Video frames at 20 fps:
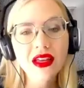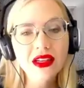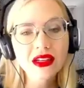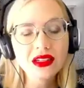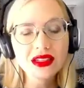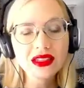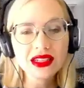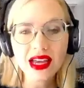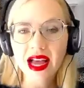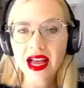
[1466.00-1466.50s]

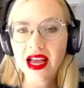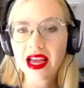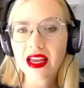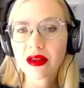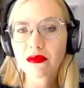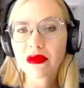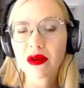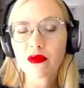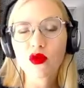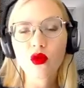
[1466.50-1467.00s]

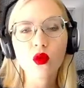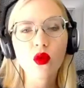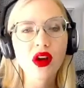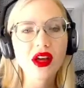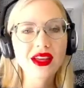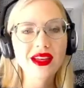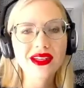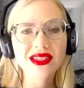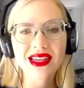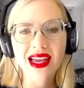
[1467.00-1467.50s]
Time, number
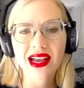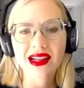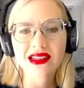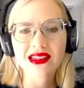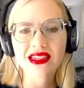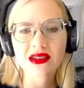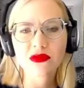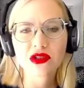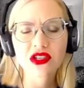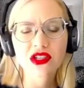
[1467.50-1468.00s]
1,
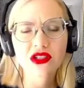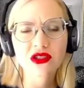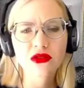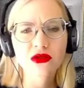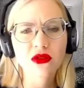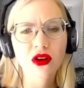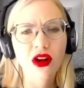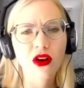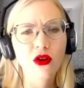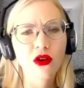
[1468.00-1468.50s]
talents, number
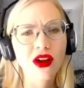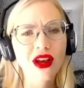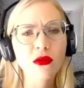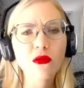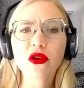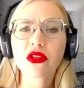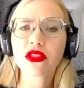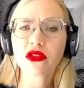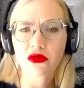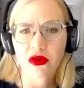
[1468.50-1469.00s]
2, or
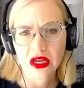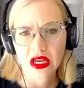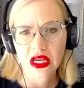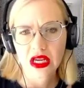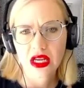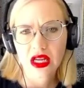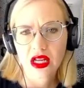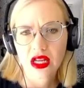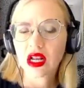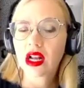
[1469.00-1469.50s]
number
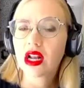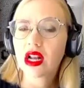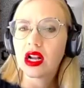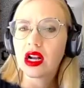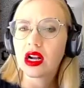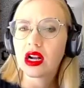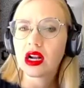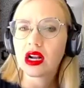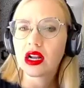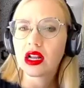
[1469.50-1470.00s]
3,
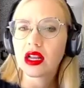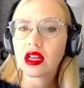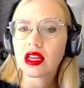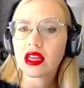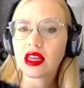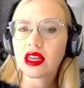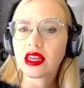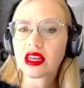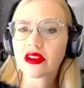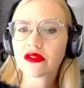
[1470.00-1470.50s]

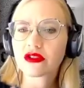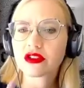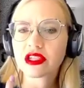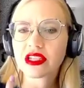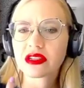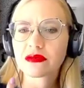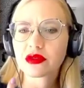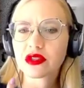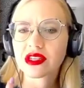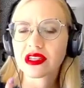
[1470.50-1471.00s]
give your
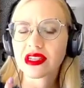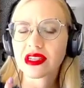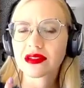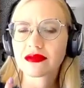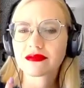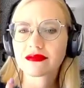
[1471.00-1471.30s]
10%.